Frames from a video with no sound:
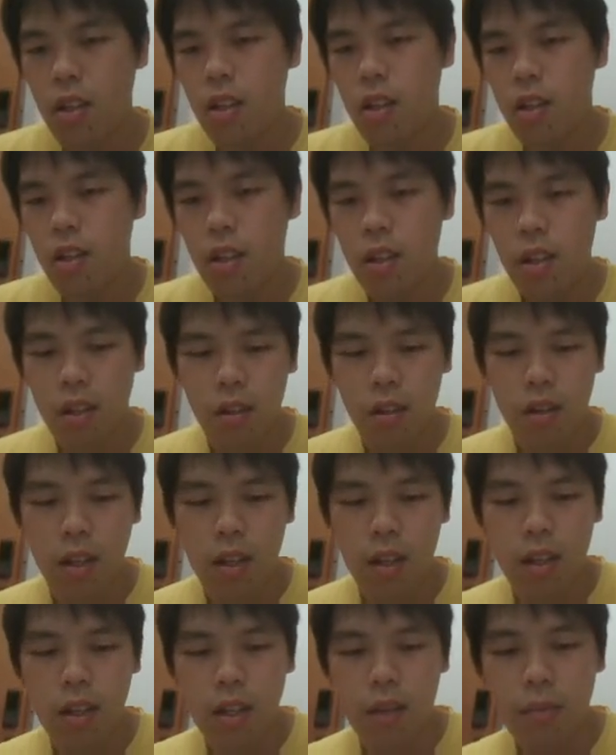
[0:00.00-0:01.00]
Okay,
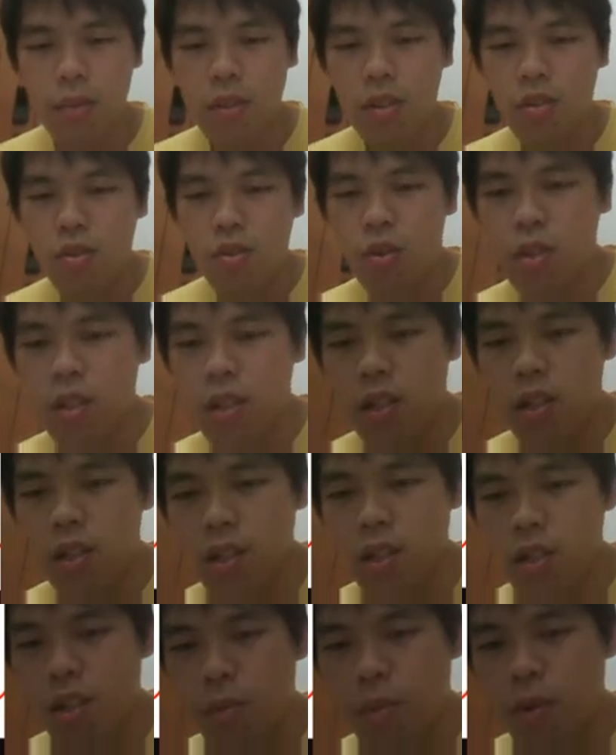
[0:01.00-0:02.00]
yeah, it's drawn in. So
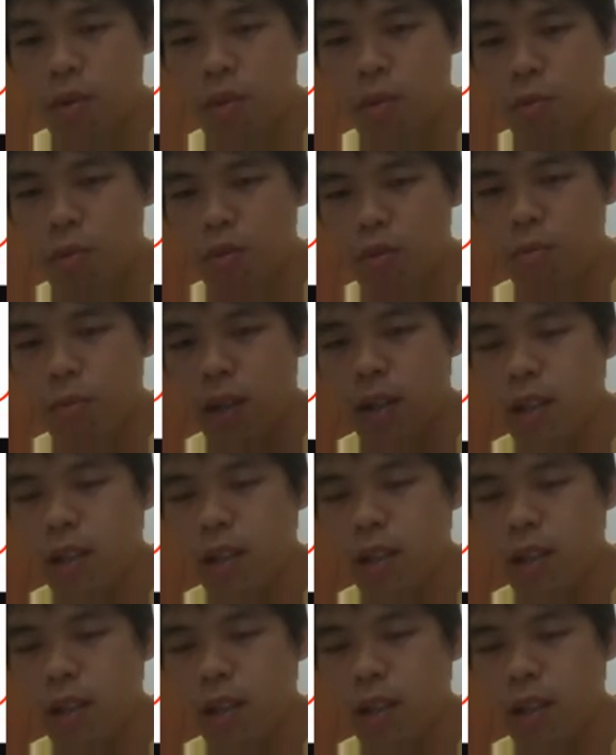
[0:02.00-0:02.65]
let me remove mine.